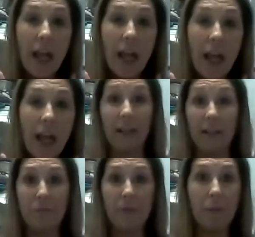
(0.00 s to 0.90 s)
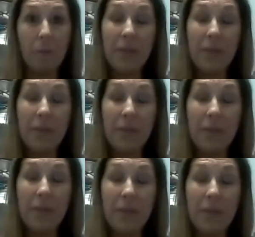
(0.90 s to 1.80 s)
all for free.
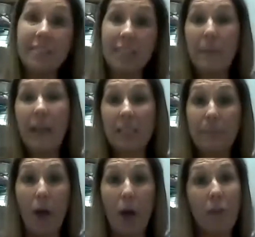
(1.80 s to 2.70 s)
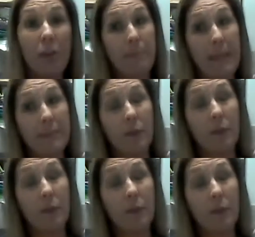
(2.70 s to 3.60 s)
But that's how I got business, because people,
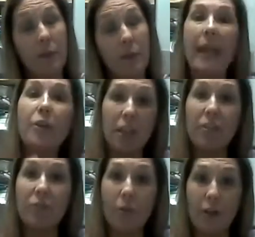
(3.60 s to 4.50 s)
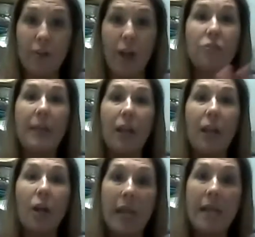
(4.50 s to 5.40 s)
those would be great closing gifts
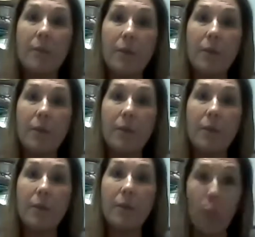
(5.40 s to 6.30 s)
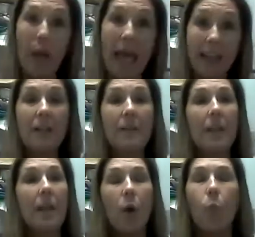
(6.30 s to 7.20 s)
for those. Those would be a great gift at a
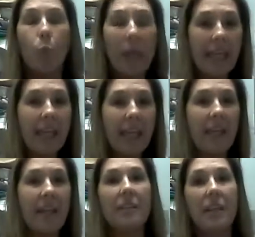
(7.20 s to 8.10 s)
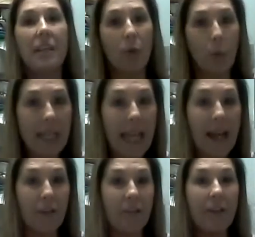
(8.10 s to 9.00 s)
wedding, week in
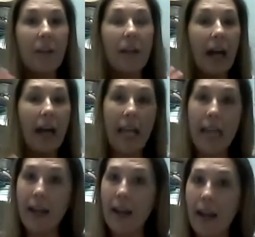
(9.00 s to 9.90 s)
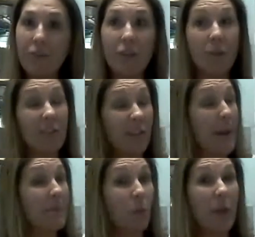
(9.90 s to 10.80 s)
and week out, 2 or
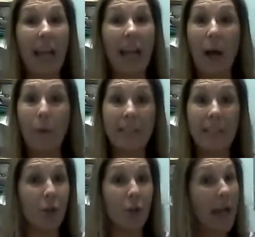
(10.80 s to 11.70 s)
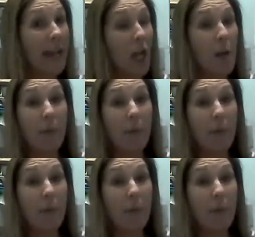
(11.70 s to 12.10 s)
3 times a week. I was at your grand